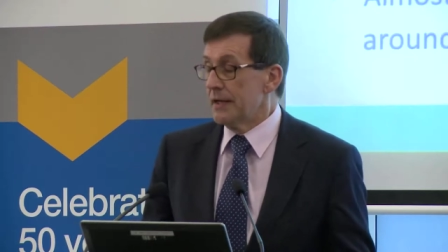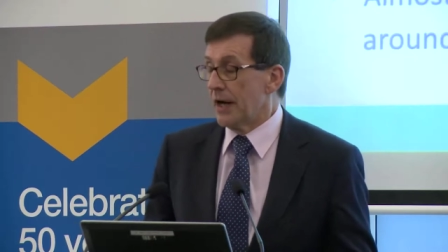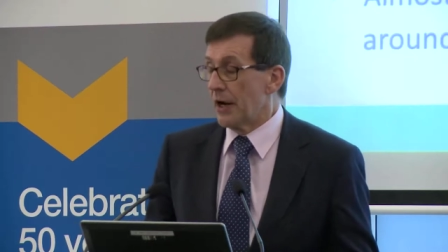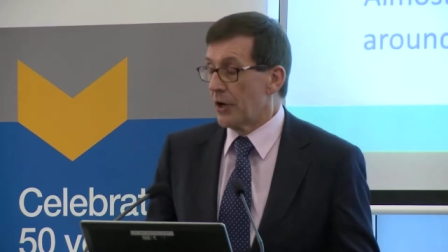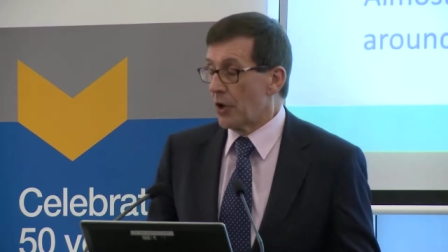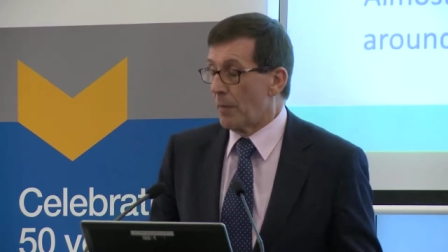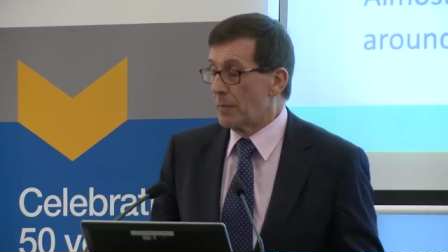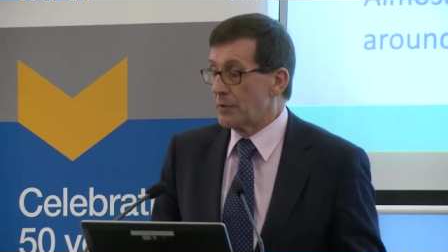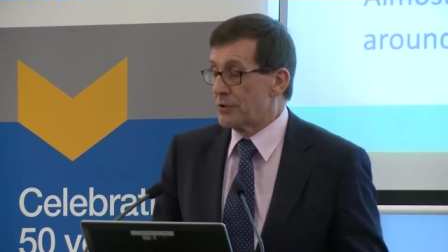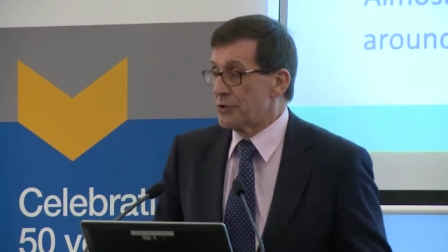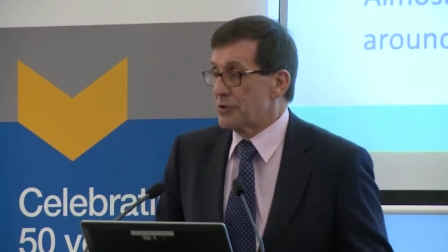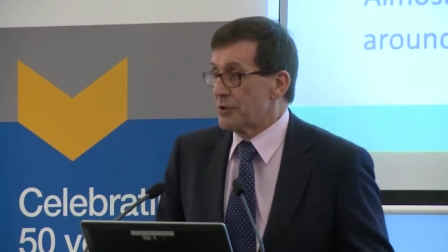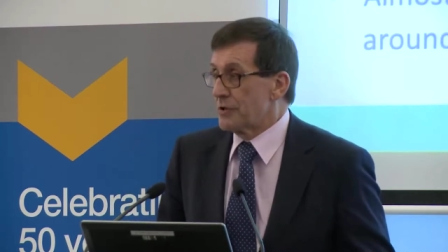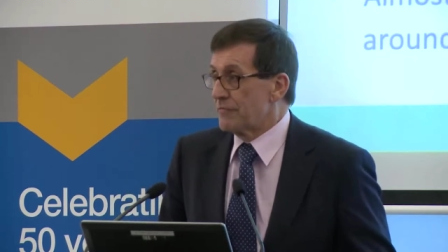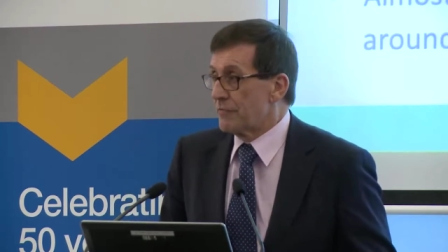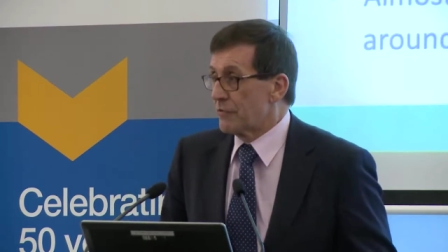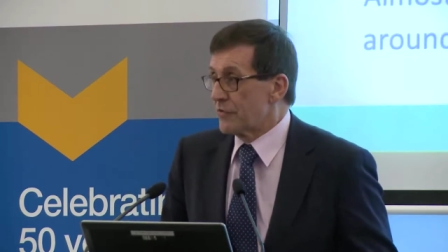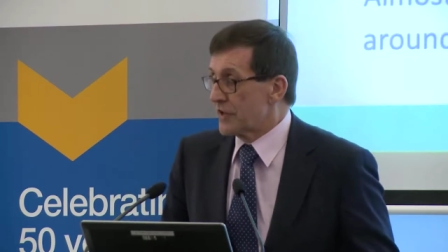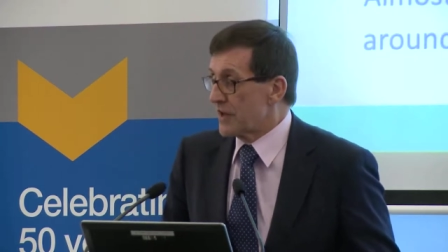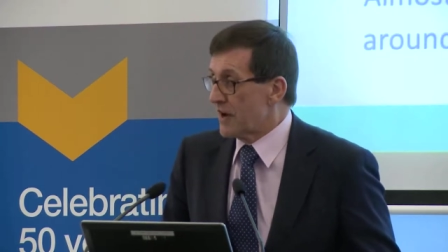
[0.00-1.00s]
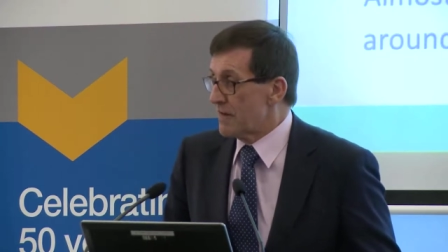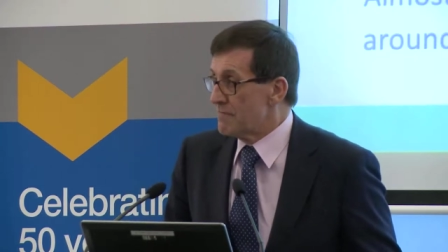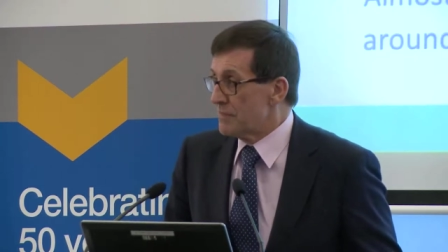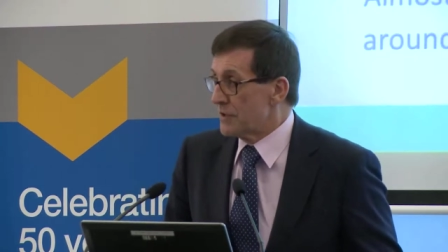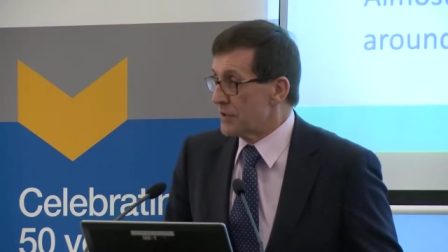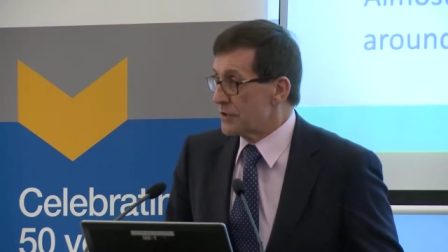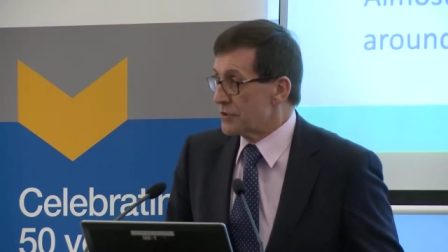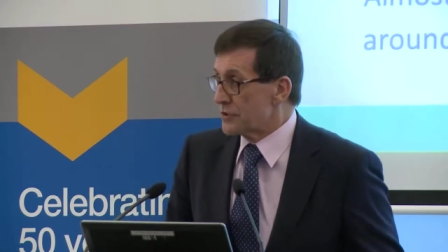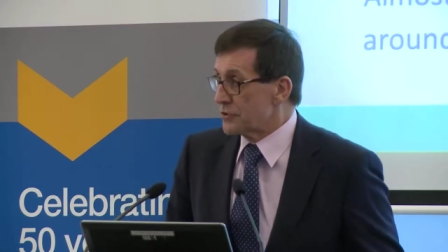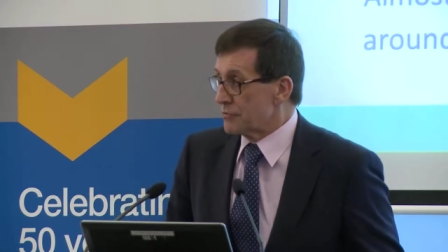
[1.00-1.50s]
an opportunity for the
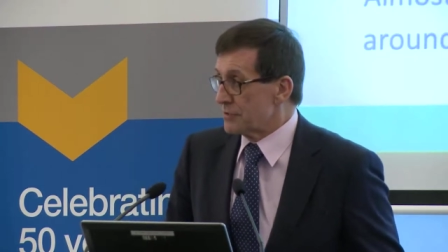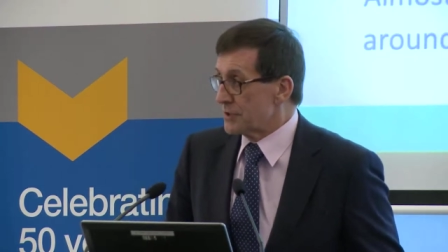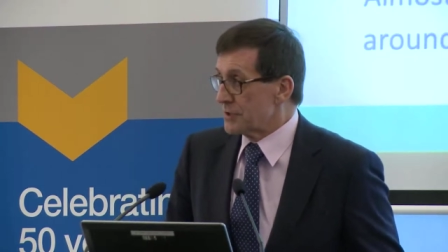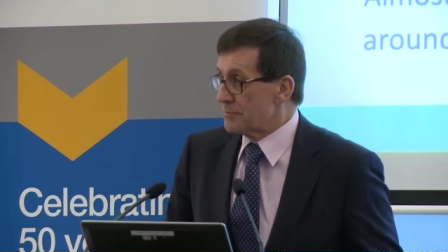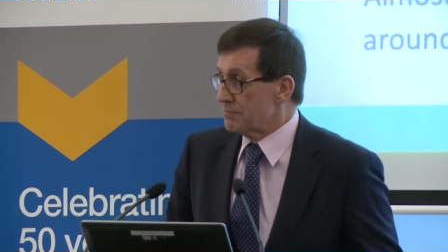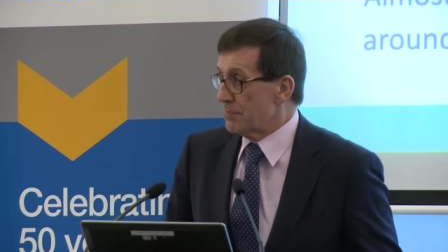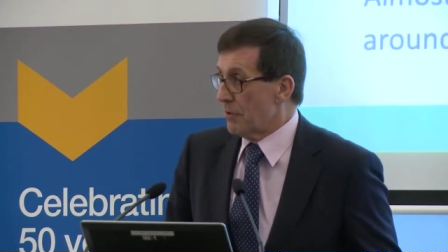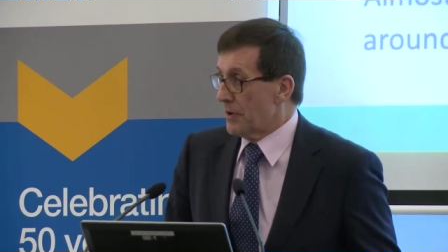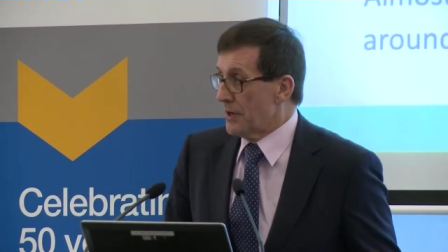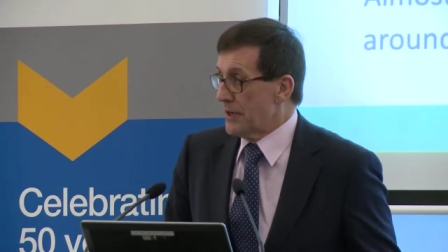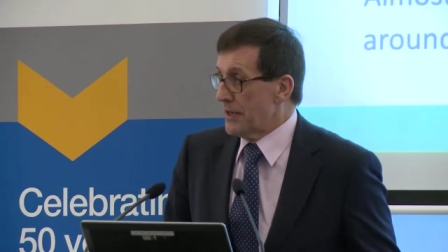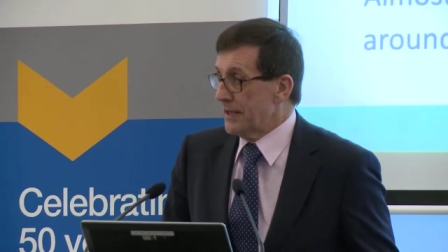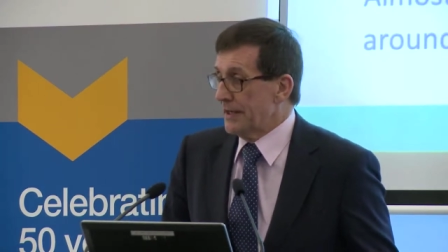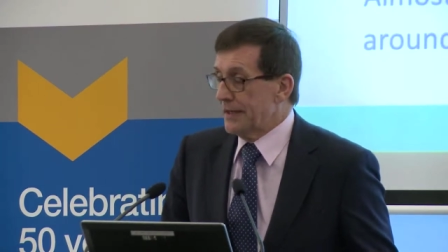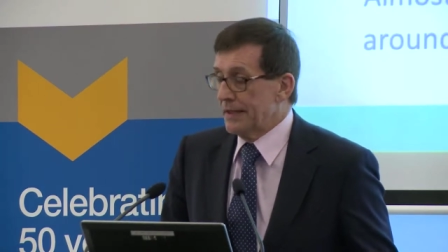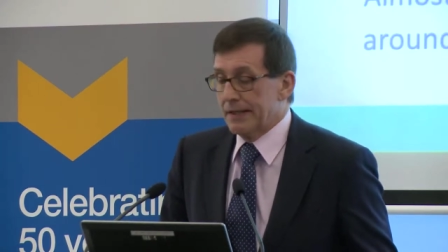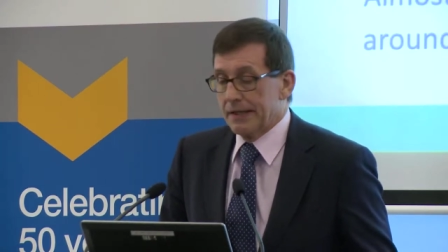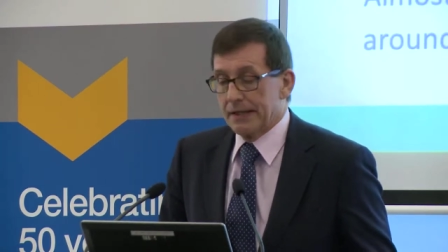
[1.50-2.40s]
government to respond.